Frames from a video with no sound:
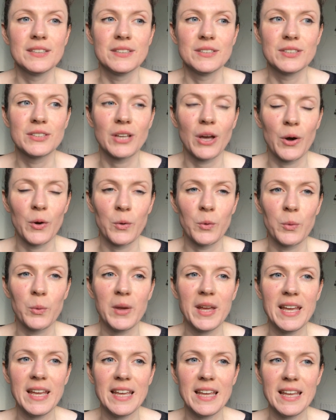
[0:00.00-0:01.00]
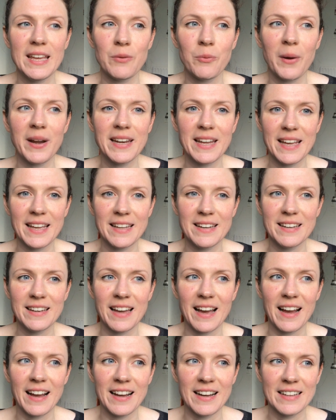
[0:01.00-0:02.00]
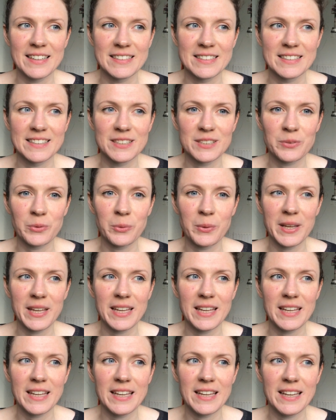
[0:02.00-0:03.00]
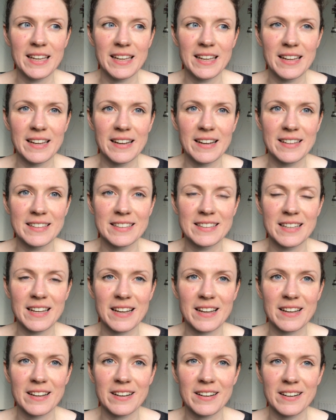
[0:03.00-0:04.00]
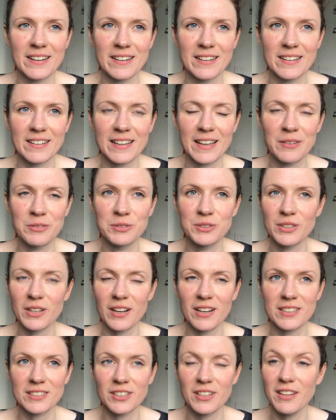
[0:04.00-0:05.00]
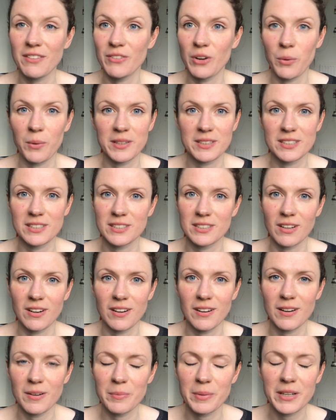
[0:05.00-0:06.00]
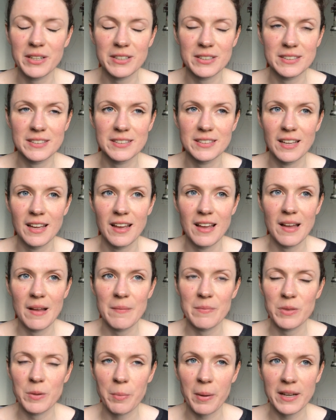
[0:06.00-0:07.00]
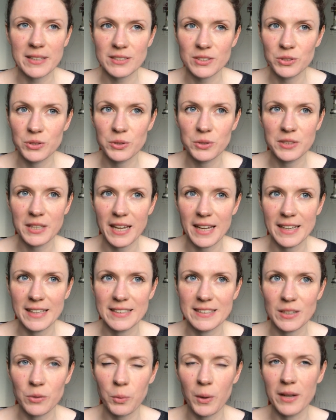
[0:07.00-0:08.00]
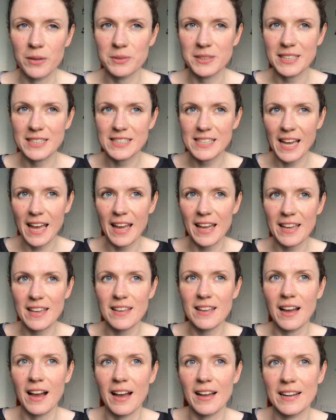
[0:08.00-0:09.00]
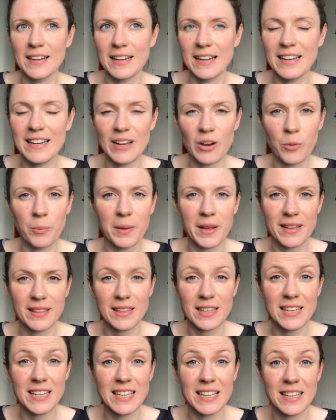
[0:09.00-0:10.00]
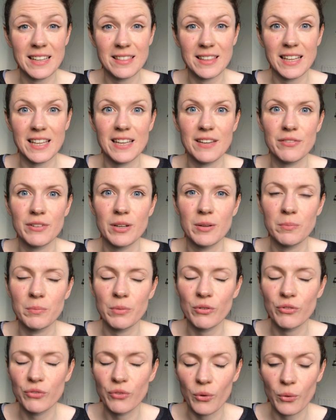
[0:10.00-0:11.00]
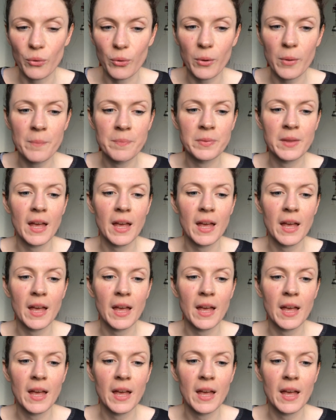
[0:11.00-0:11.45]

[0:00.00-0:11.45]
so we went in and we oh, it was i don't even know where to start because the past two days well it was a day and a little bit in the evening before